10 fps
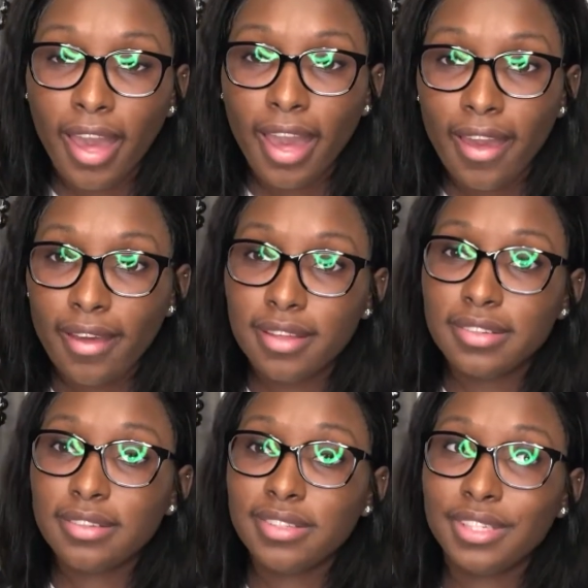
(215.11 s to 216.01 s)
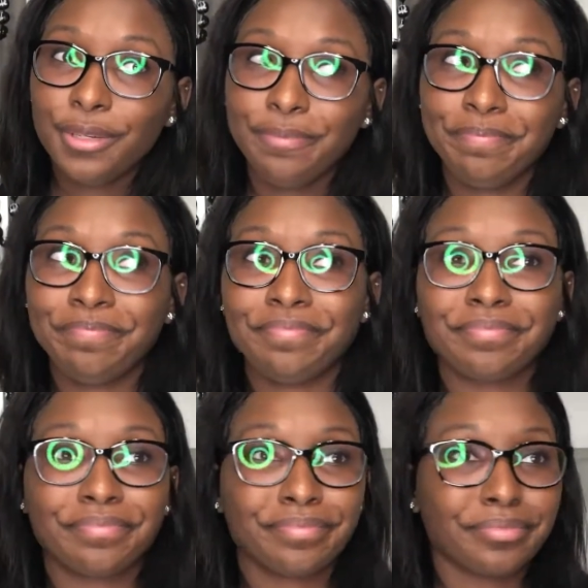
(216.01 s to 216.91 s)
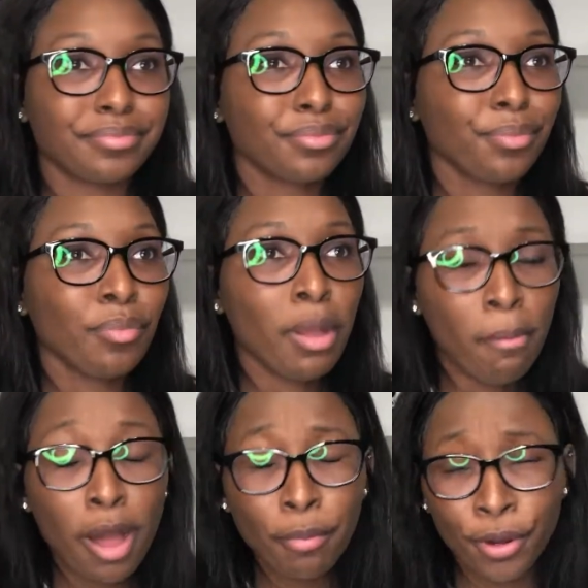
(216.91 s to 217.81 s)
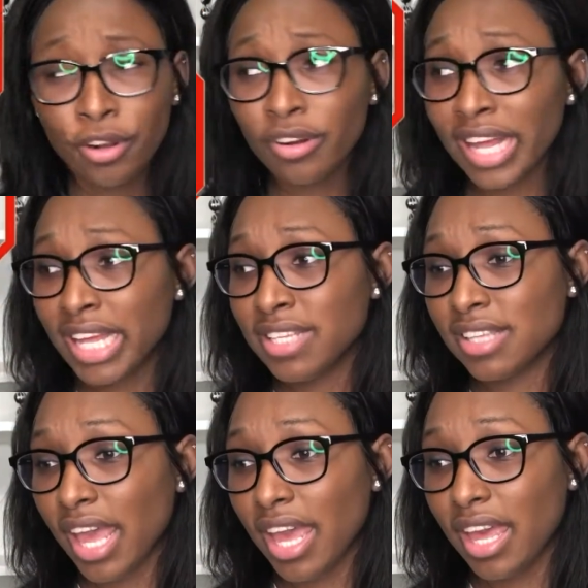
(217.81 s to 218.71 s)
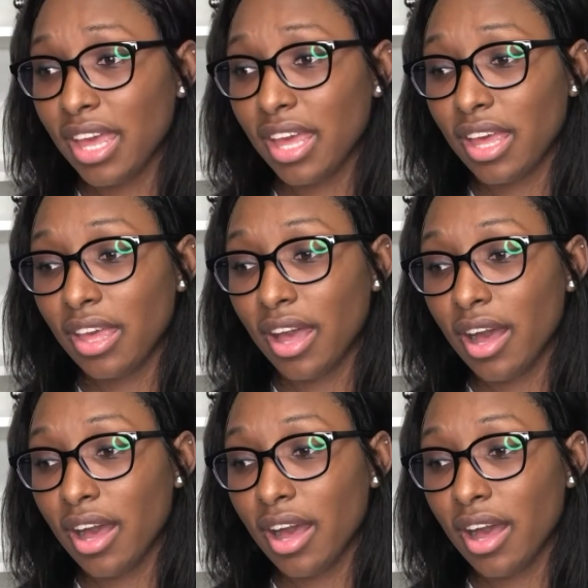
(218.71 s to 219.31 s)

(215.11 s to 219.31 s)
And Ma Pearl is a